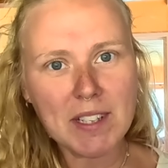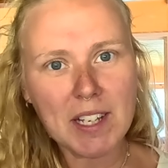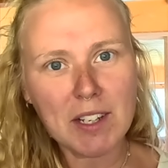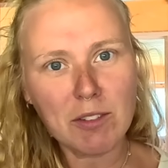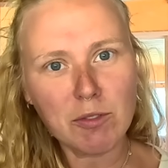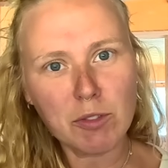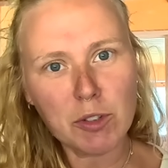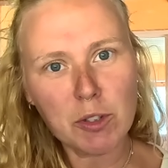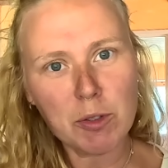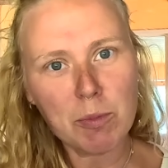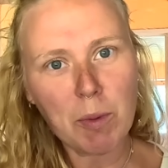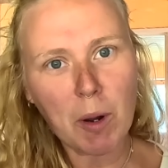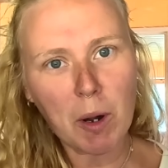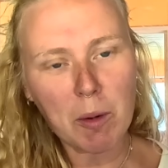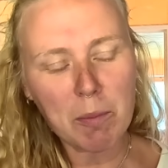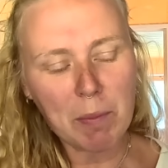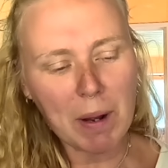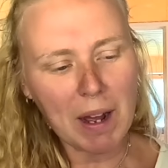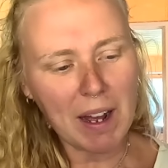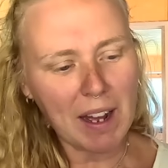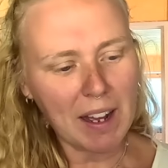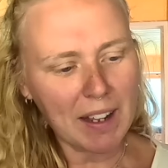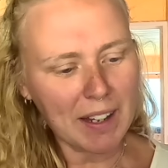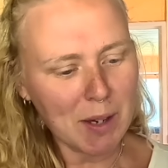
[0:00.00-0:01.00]
their rhubarb
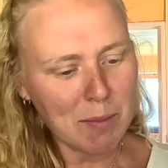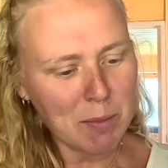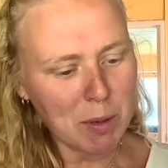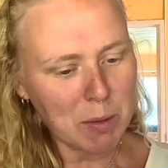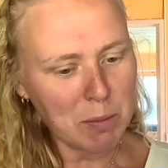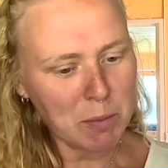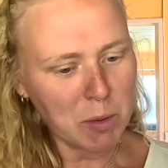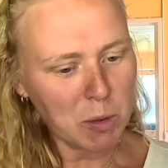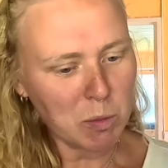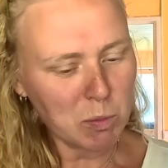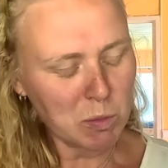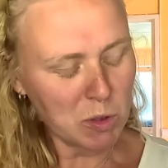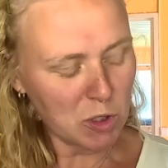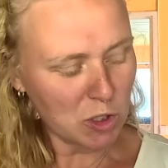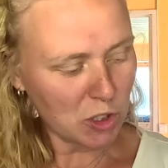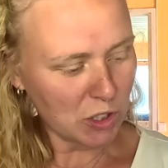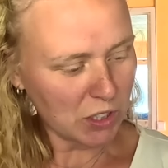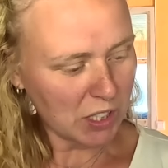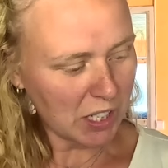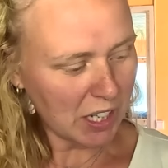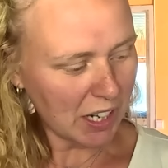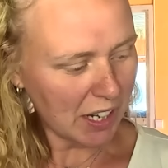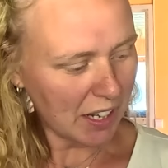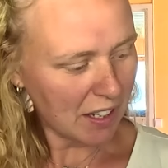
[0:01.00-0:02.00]
pie at my mum's the
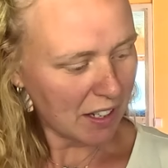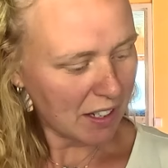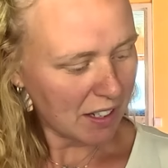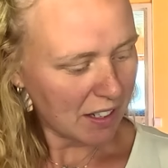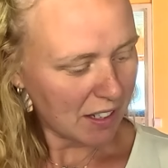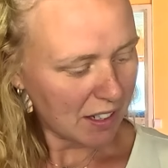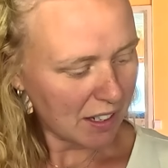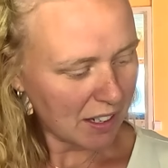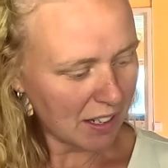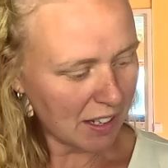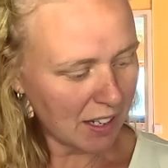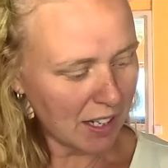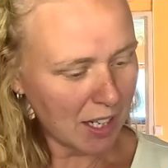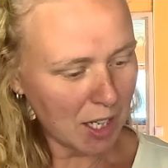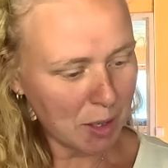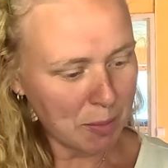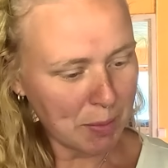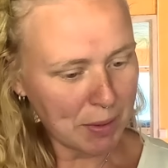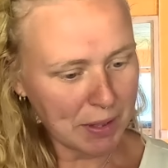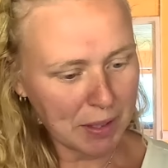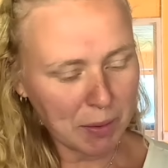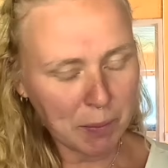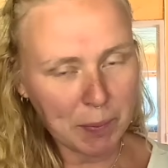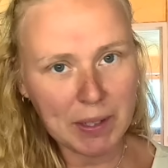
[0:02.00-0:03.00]
other day,
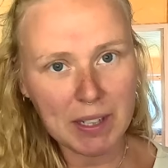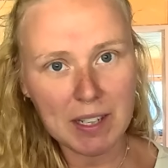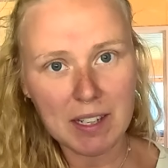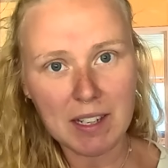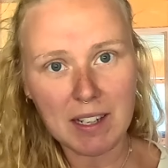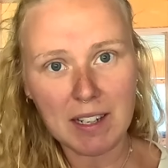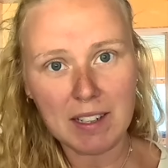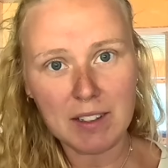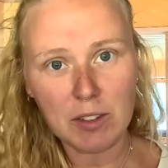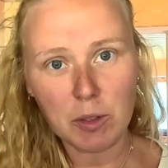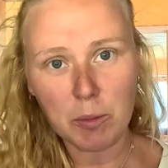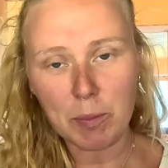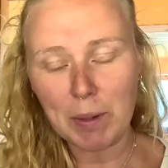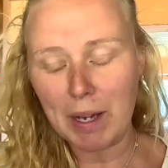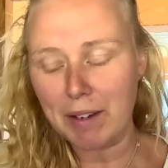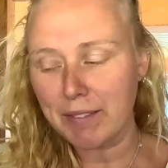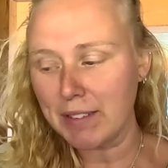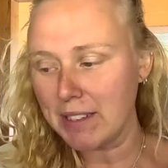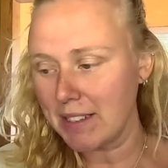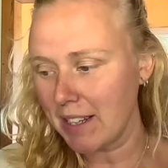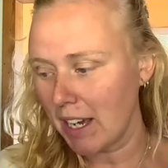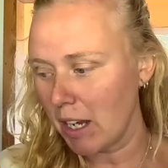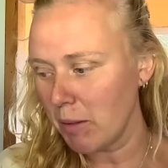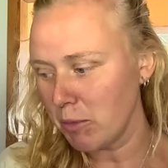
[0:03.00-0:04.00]
but then we didn't end up
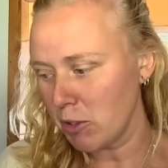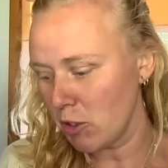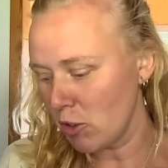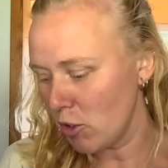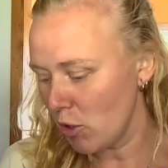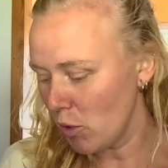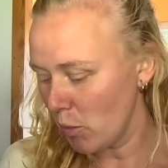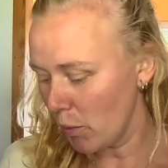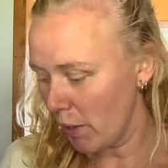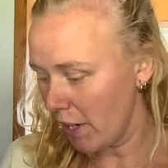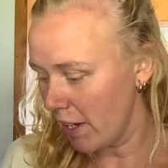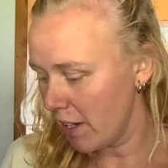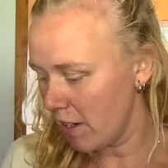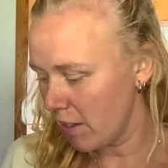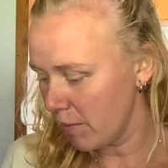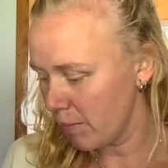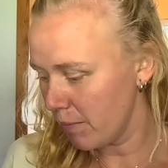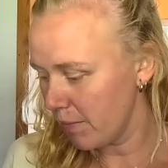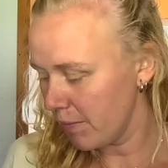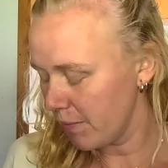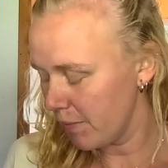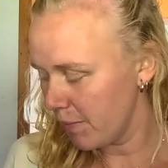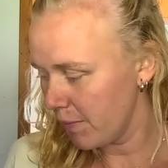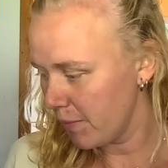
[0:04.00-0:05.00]
having time to do it.
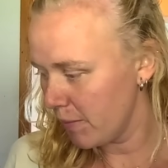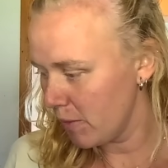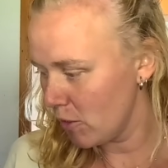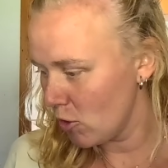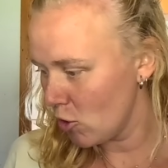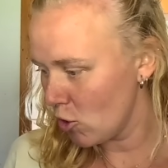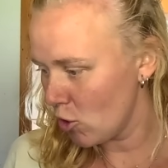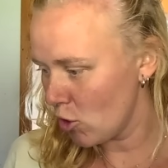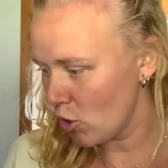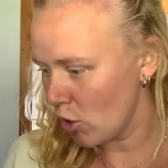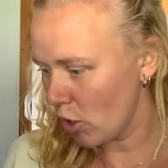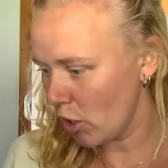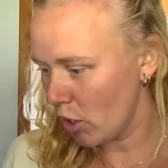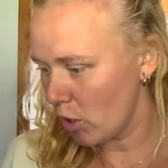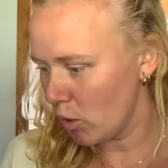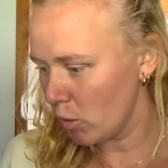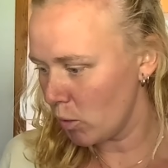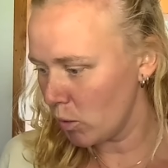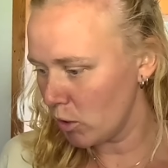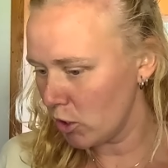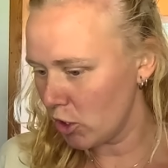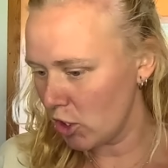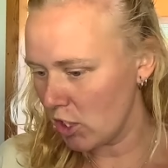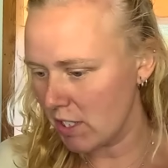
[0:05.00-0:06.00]

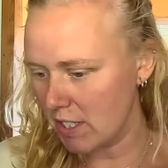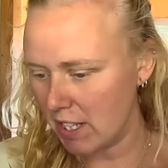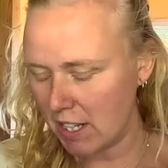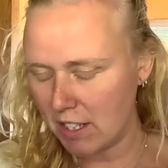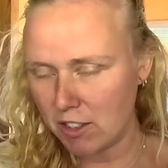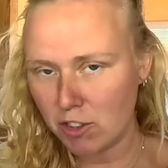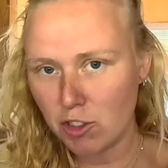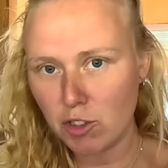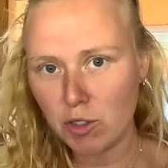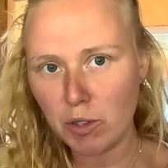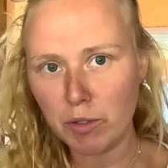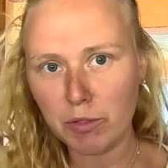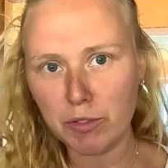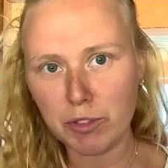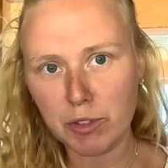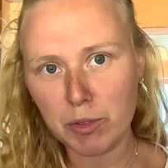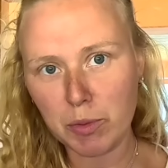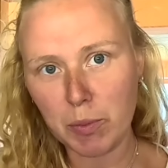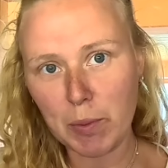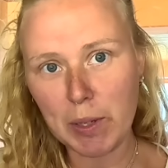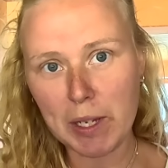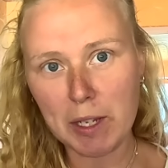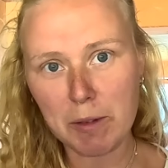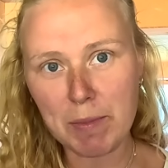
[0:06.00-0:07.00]
So she sent stuff
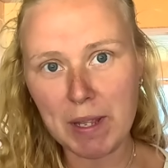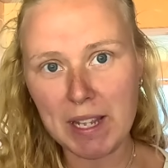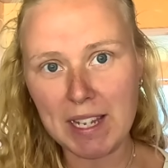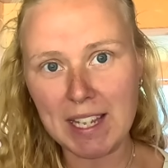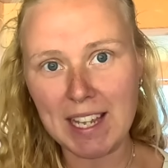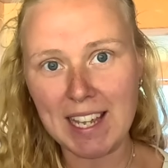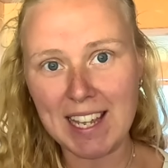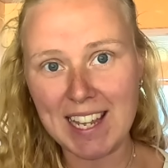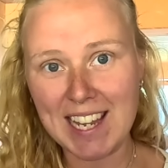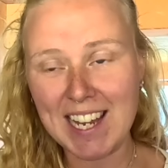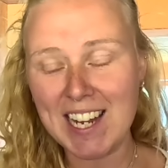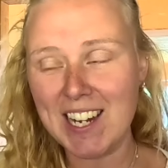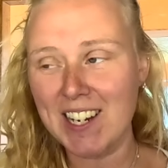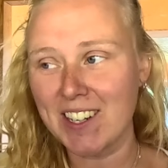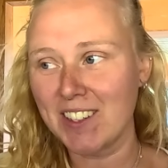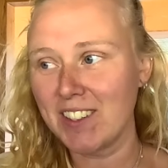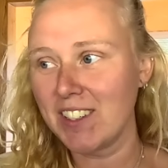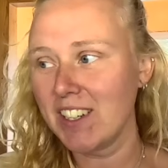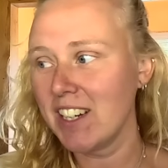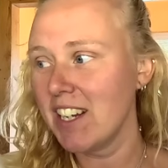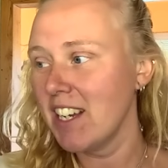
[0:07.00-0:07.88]
so we could make it here.